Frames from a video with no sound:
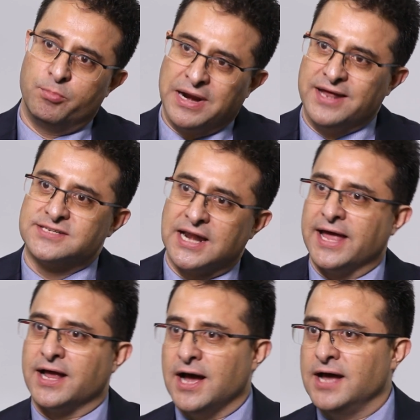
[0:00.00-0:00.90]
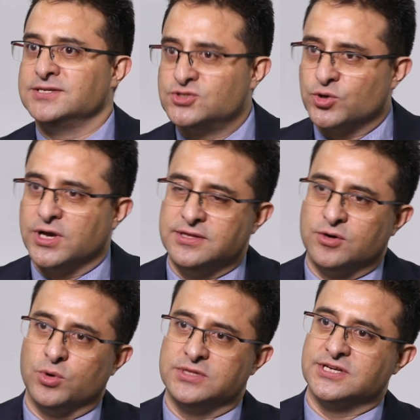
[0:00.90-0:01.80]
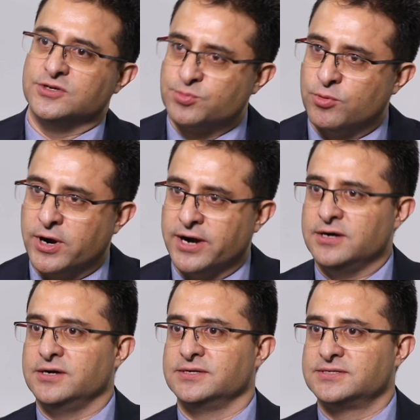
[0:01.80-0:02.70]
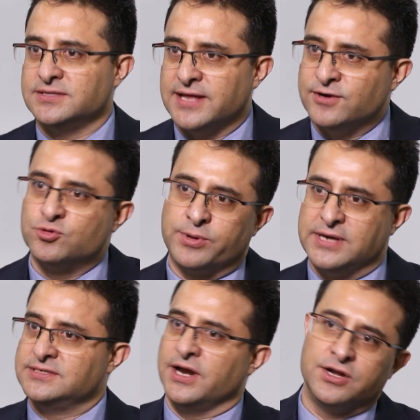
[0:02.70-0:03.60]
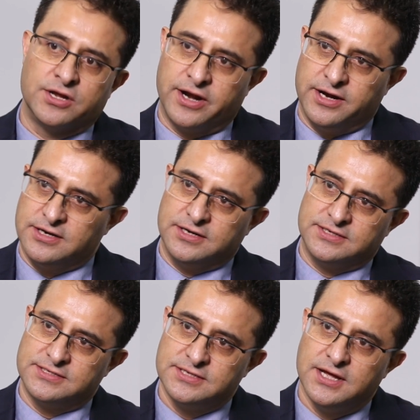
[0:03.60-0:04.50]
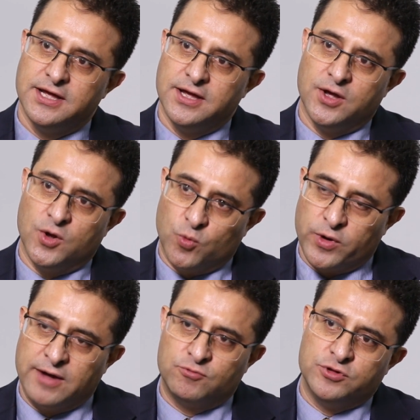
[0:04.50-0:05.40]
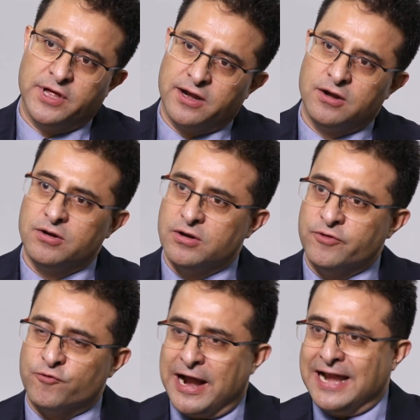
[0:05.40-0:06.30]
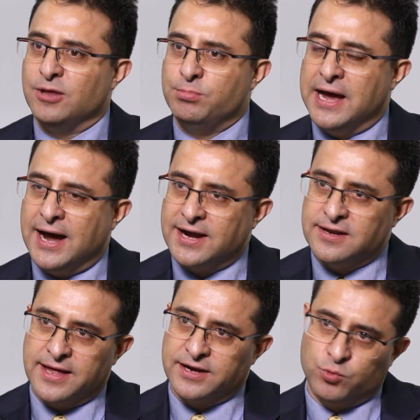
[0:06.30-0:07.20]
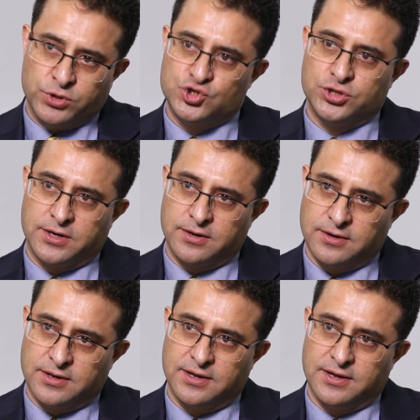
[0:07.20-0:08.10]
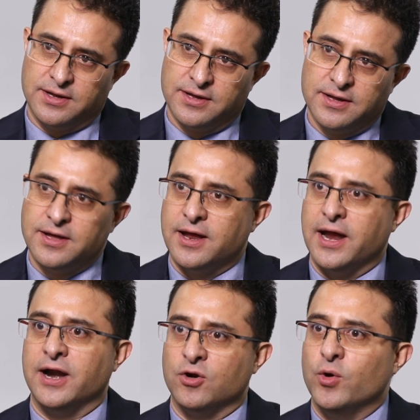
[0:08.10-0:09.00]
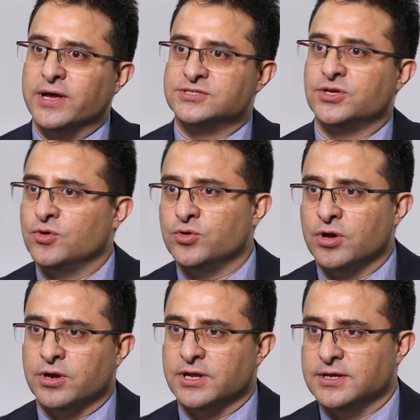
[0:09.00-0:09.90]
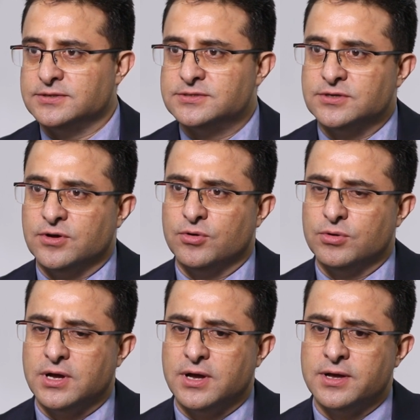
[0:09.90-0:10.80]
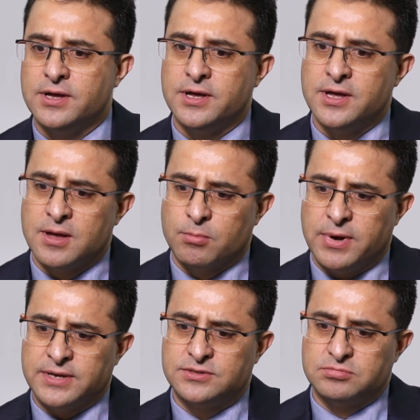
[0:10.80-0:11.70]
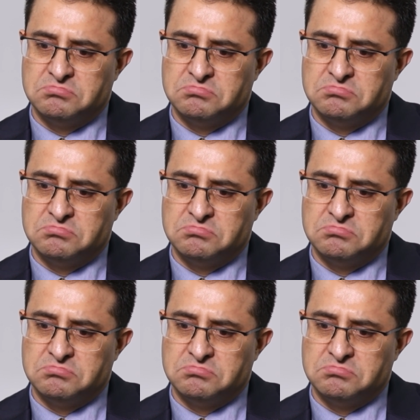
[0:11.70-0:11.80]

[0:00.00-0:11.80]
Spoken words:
players like us together with service providers and the enterprise and integrators, we have to then rally behind that vision and go execute on it. So, but